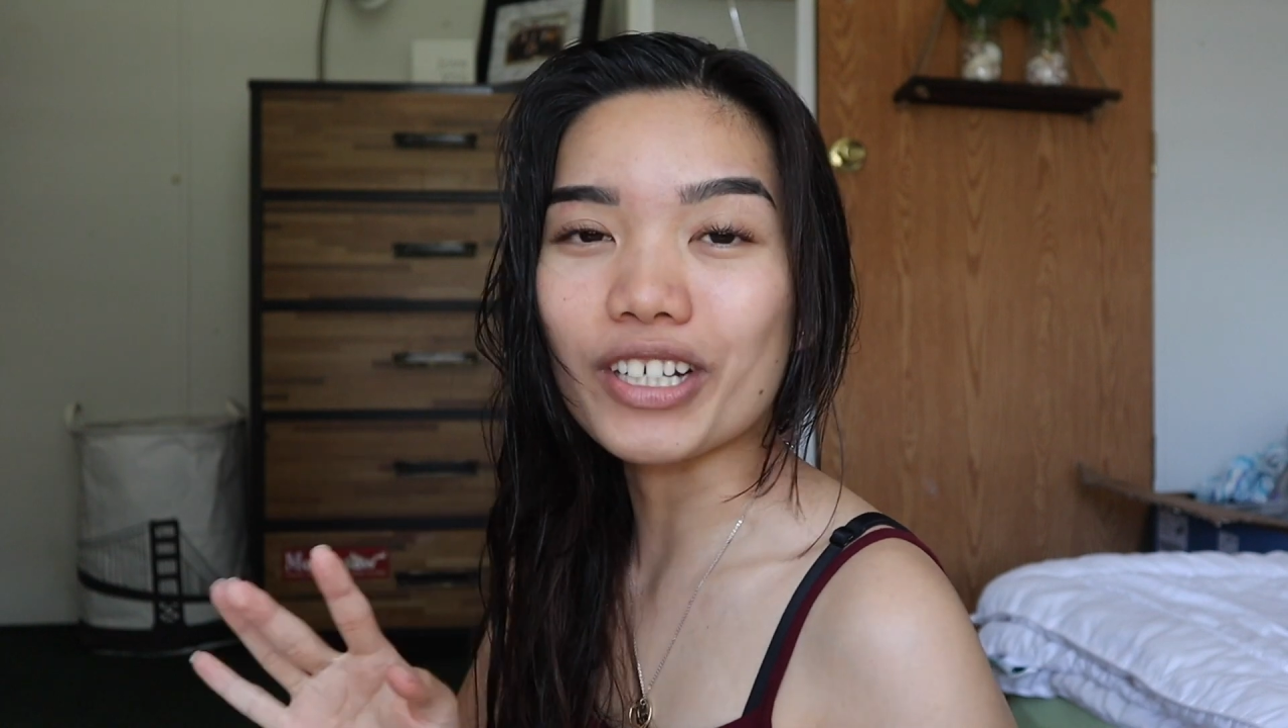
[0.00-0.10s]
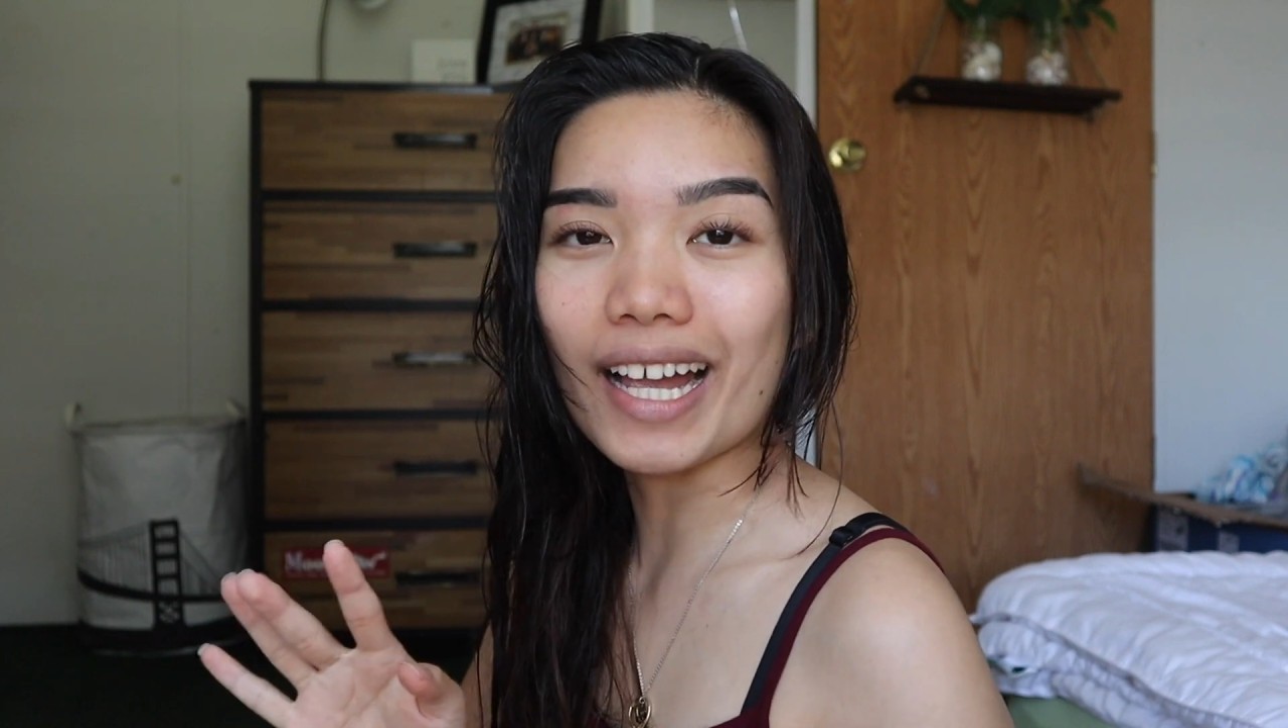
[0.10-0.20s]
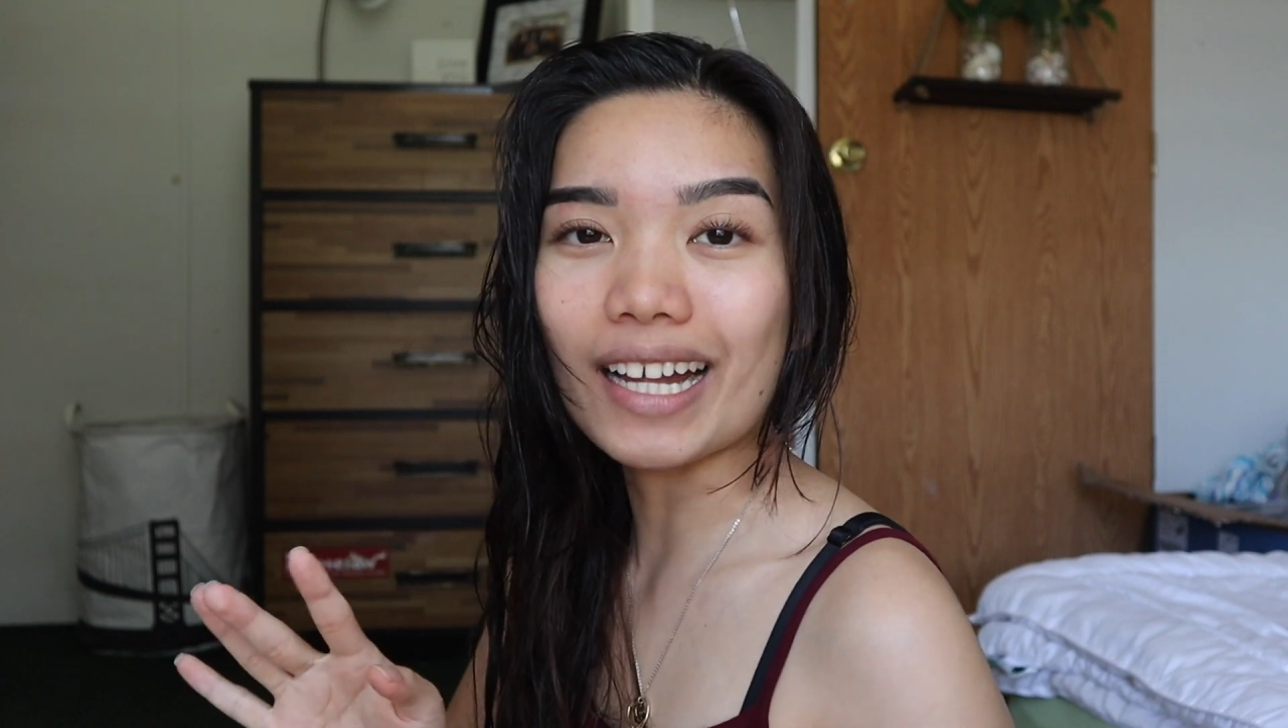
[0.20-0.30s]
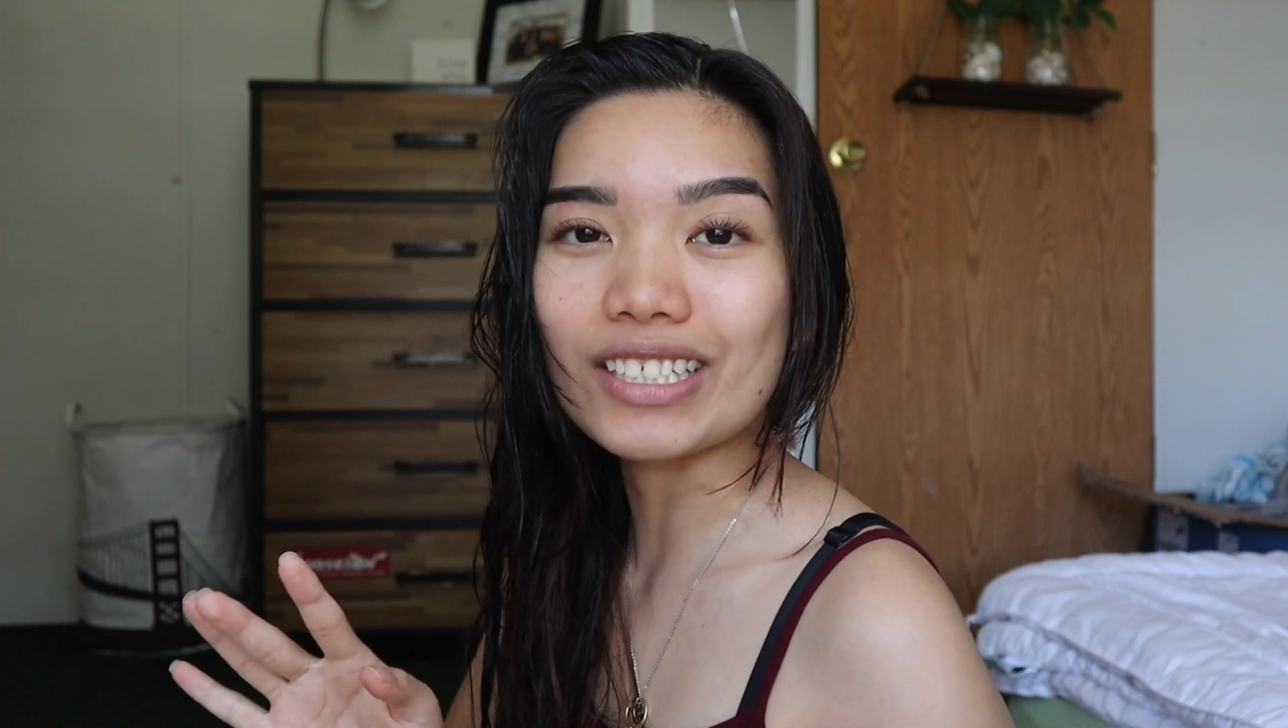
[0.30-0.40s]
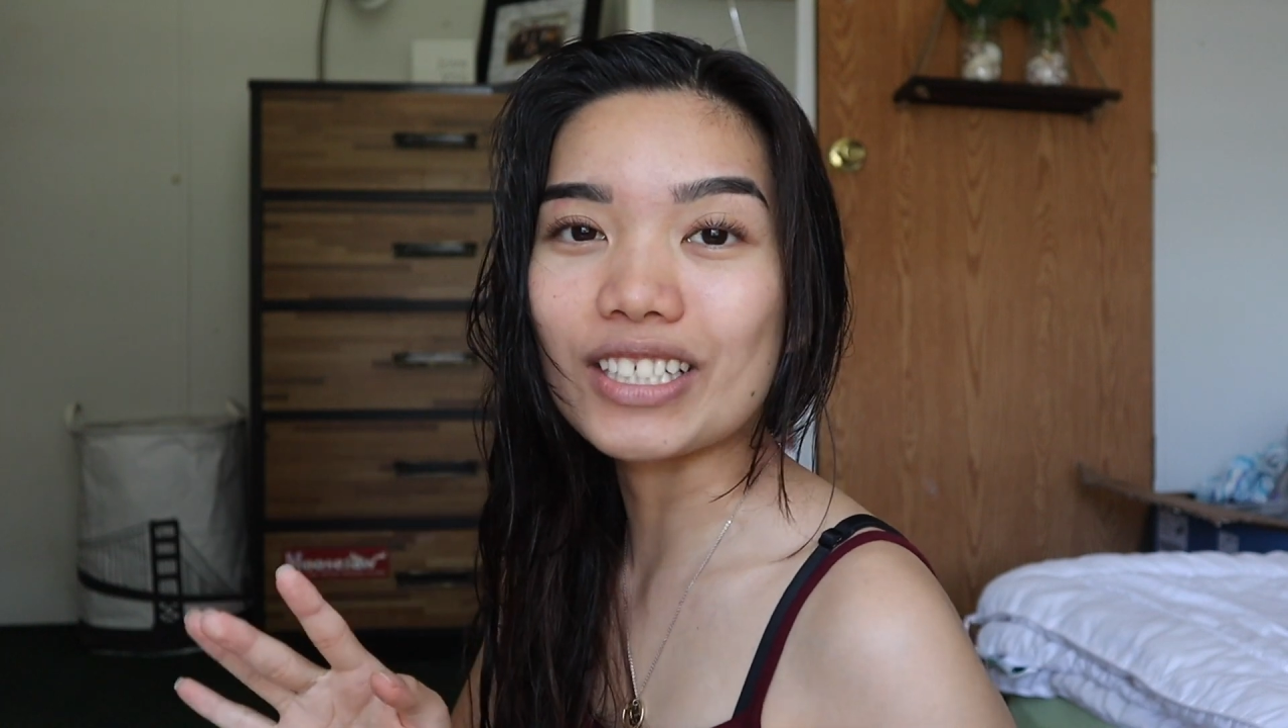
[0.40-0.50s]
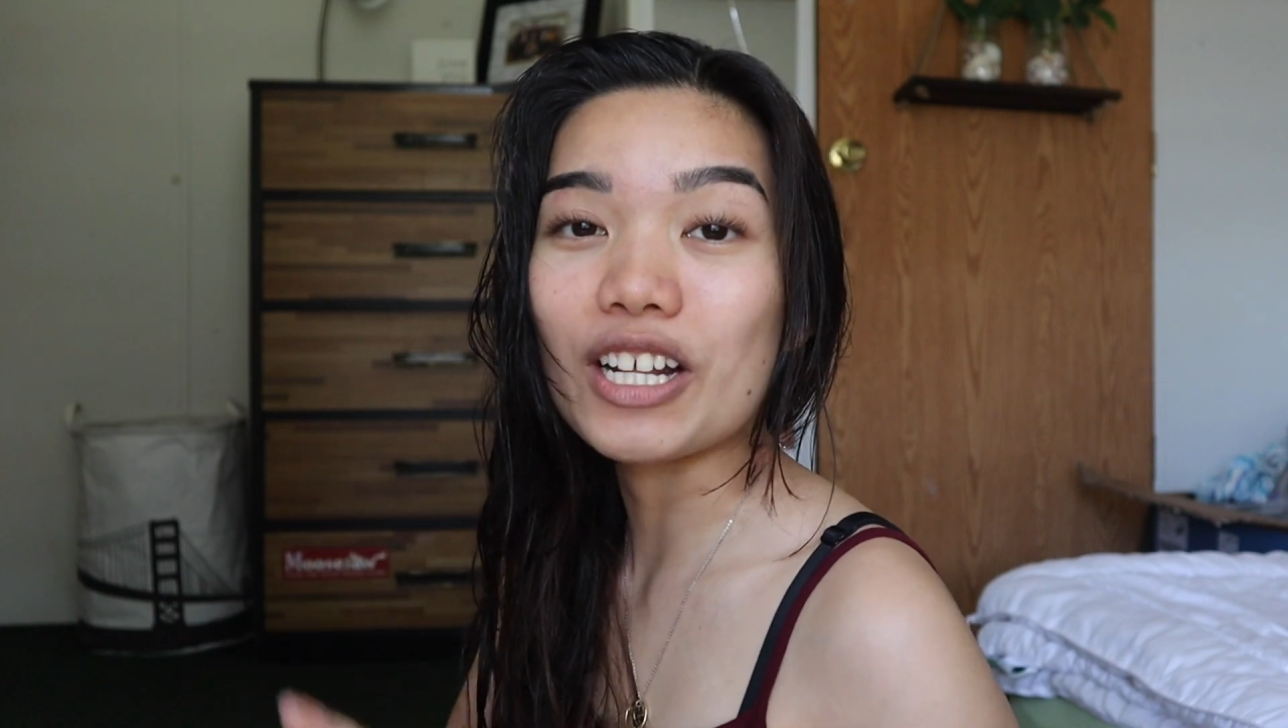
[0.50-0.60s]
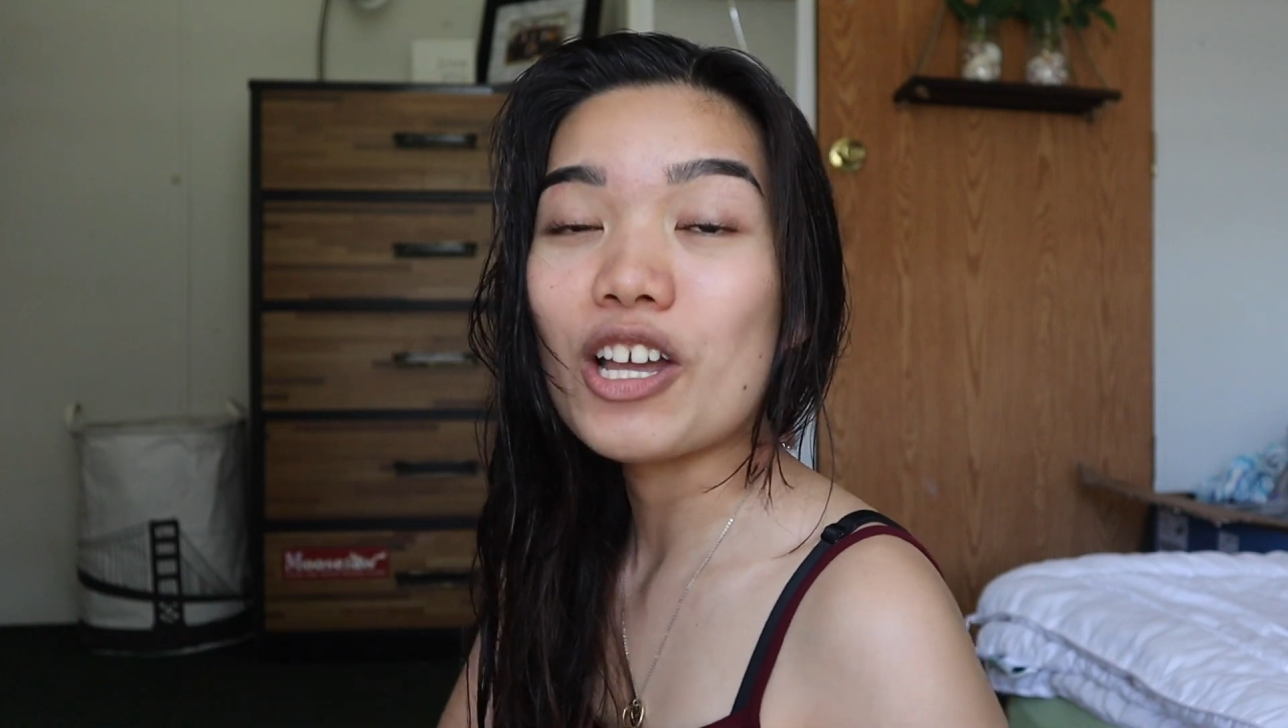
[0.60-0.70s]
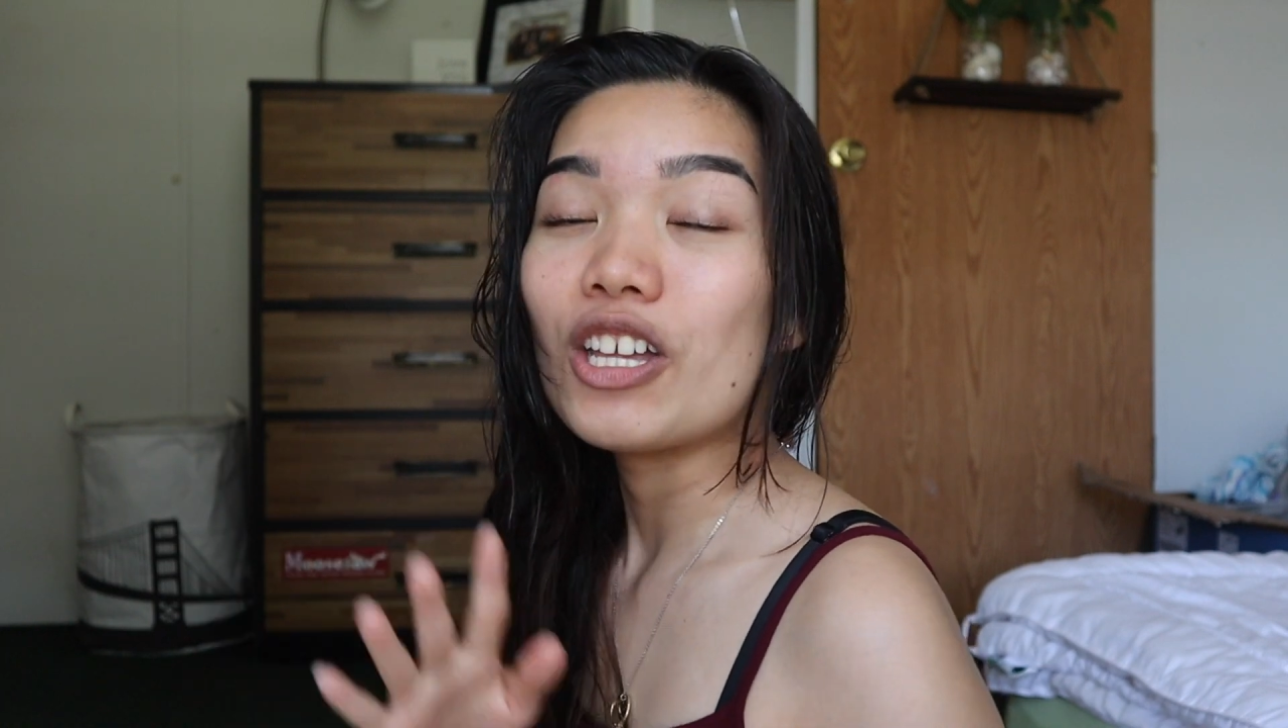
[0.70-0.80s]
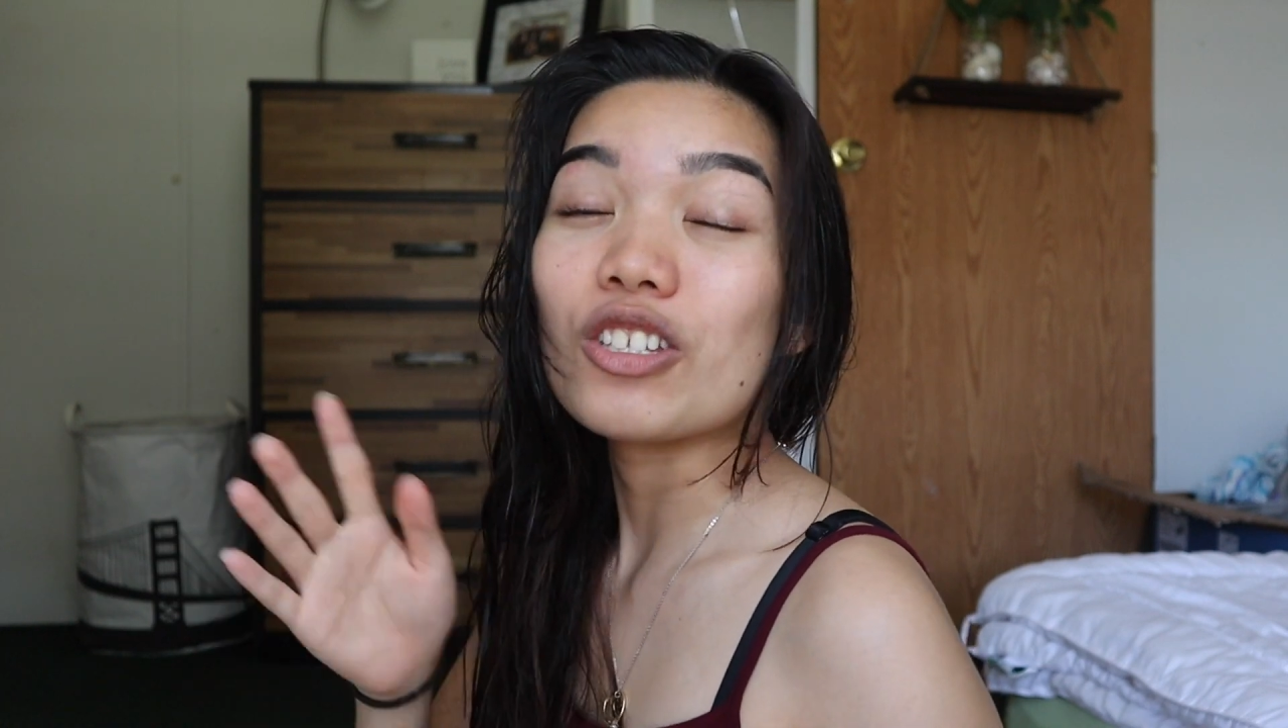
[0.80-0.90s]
reaction.